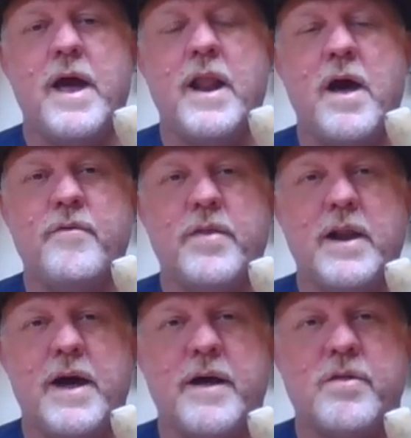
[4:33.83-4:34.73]
And over the
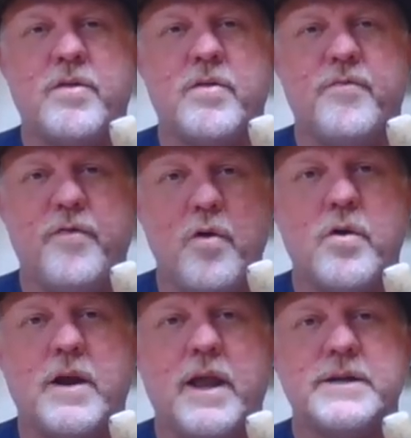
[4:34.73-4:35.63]
last
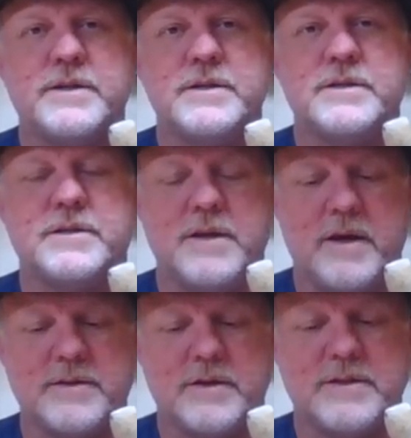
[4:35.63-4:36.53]
four clashes,
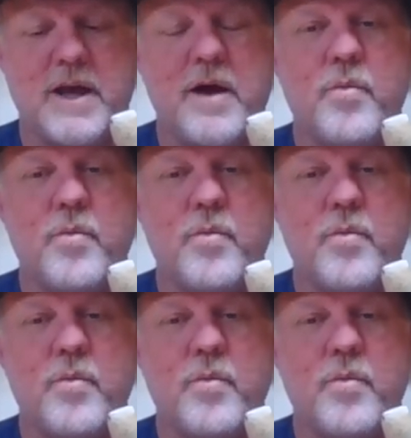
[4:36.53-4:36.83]
as I say,